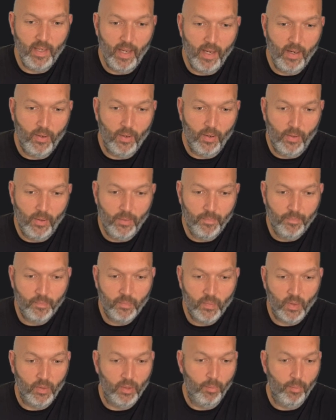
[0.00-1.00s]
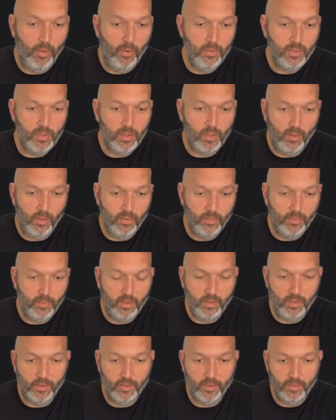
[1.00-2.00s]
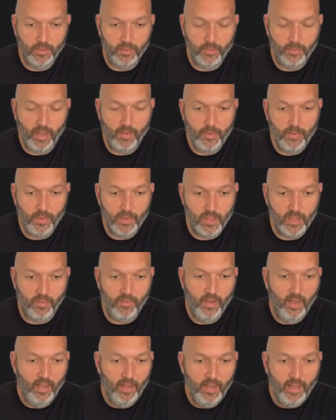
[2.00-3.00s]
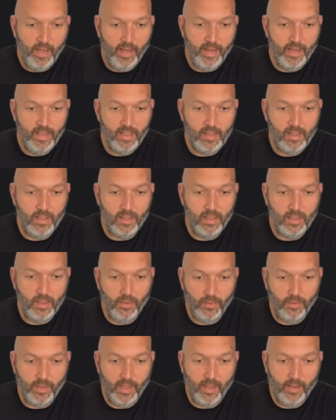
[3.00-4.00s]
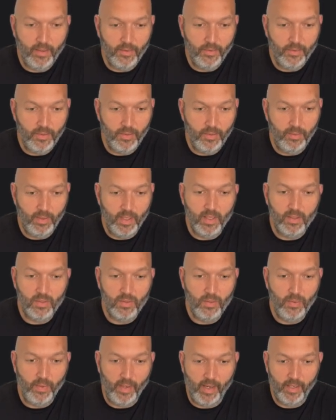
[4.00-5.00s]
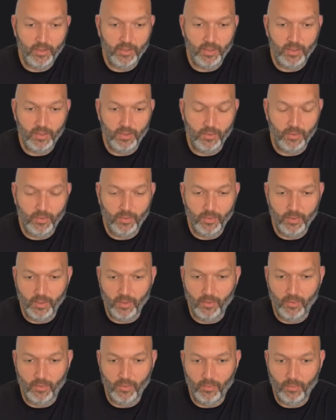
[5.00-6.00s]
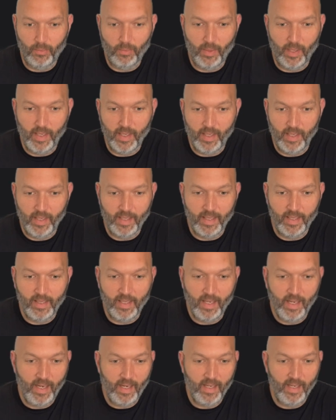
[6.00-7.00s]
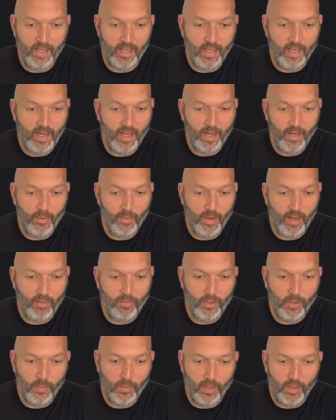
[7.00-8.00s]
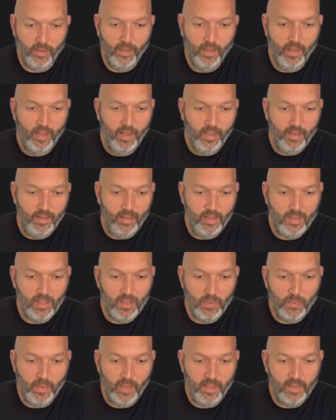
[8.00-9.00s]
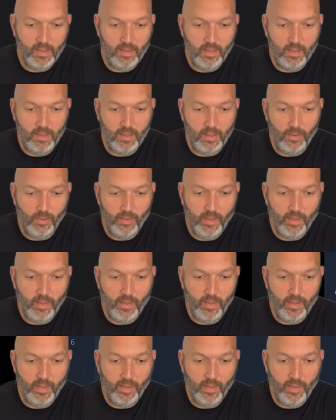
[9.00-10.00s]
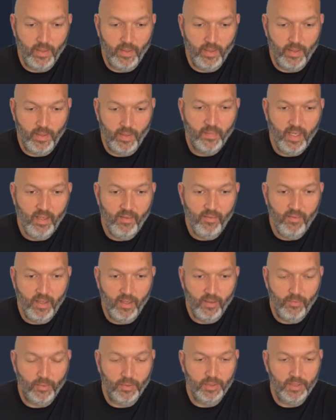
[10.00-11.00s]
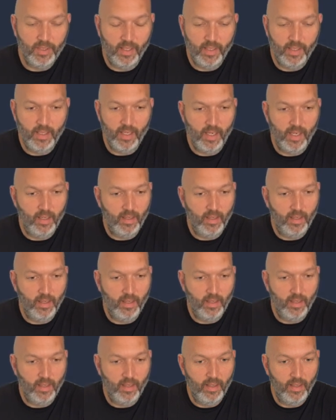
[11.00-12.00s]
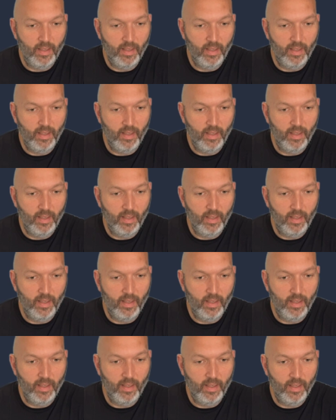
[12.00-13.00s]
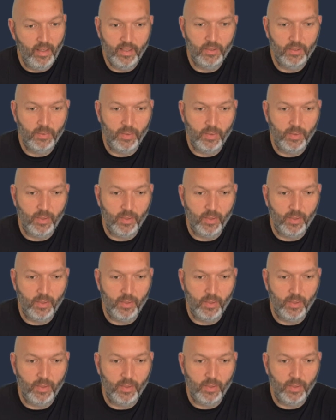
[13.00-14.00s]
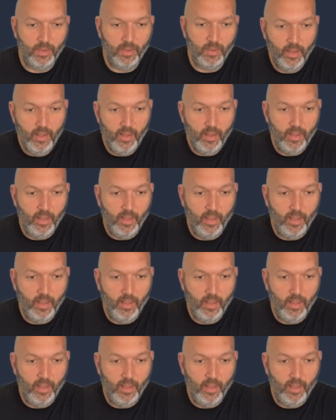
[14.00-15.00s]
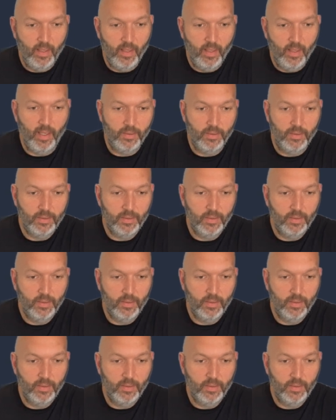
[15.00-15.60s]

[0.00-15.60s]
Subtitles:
call or a post call with your GraphQL stuff, it gets distilled down into this to actually still run it and get the data in and out of GraphQL. This is what it's distilled down to, even if we're sending data like this over here. So if I say let's run a query and I want to get players,